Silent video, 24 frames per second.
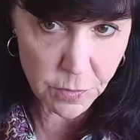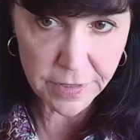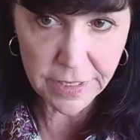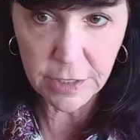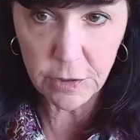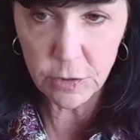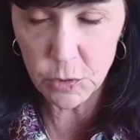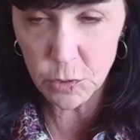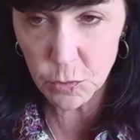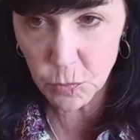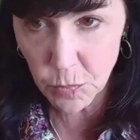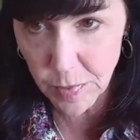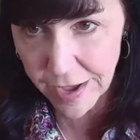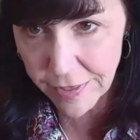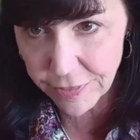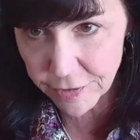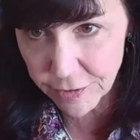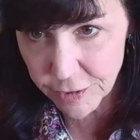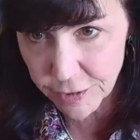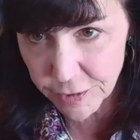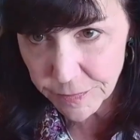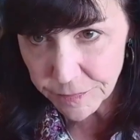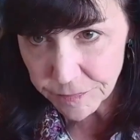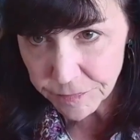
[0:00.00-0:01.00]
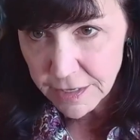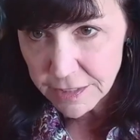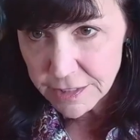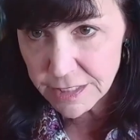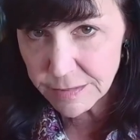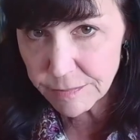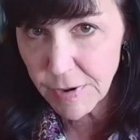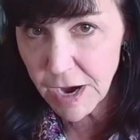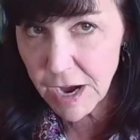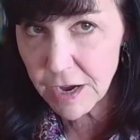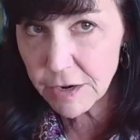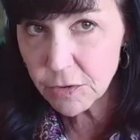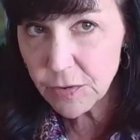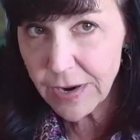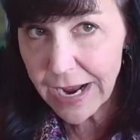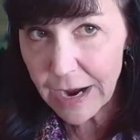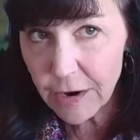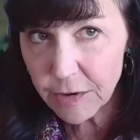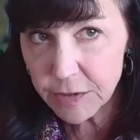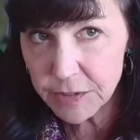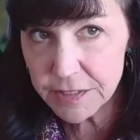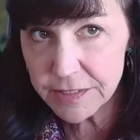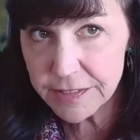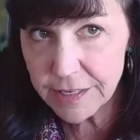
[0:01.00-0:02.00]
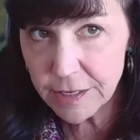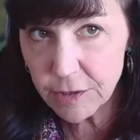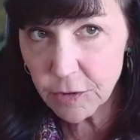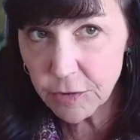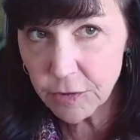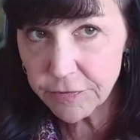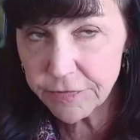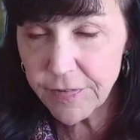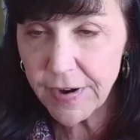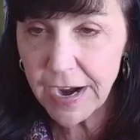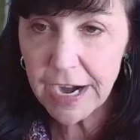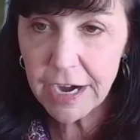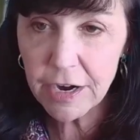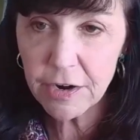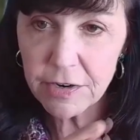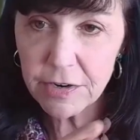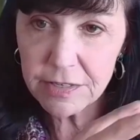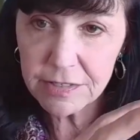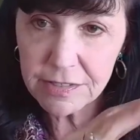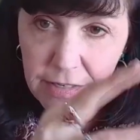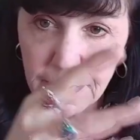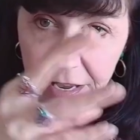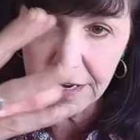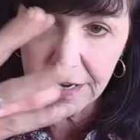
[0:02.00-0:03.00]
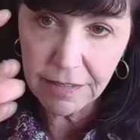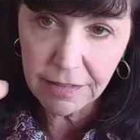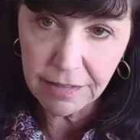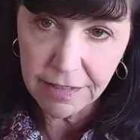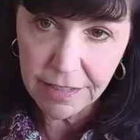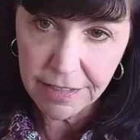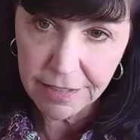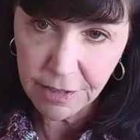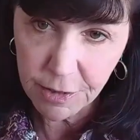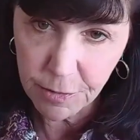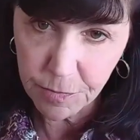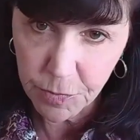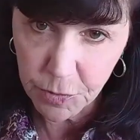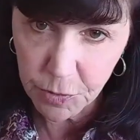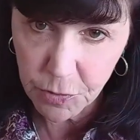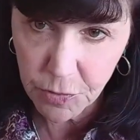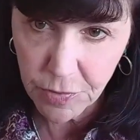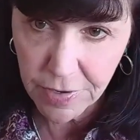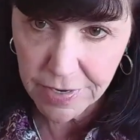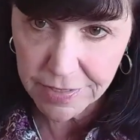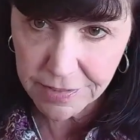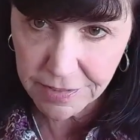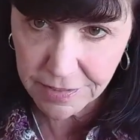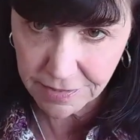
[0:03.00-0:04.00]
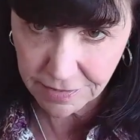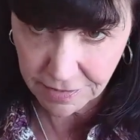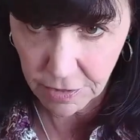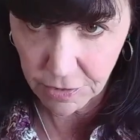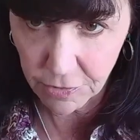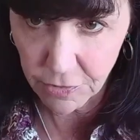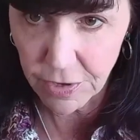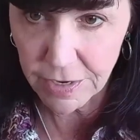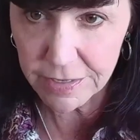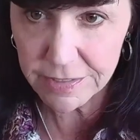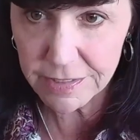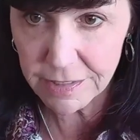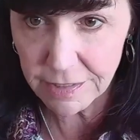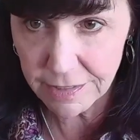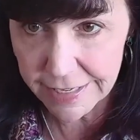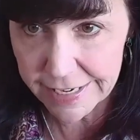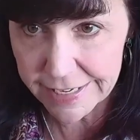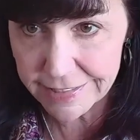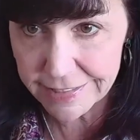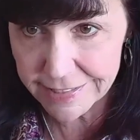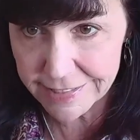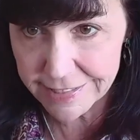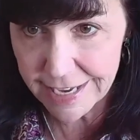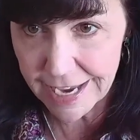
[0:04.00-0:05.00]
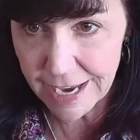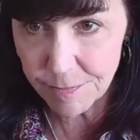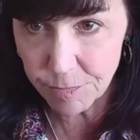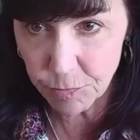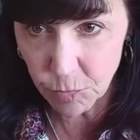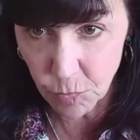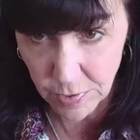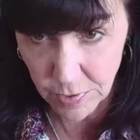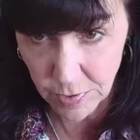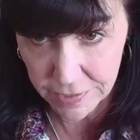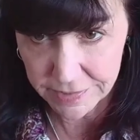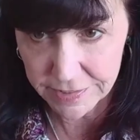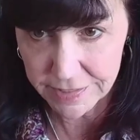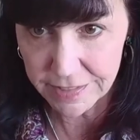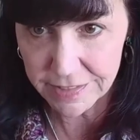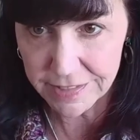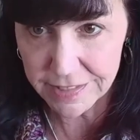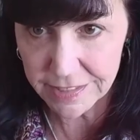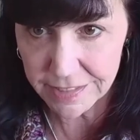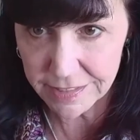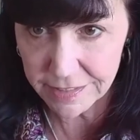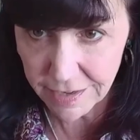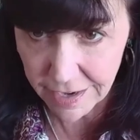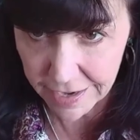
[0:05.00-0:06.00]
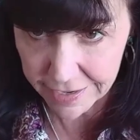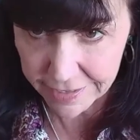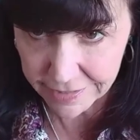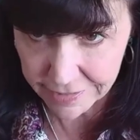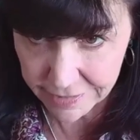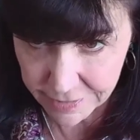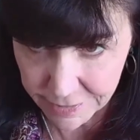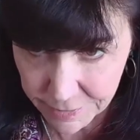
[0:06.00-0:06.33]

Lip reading: they use weather to model how a single fire is likely to progress across a landscape once it's ignited.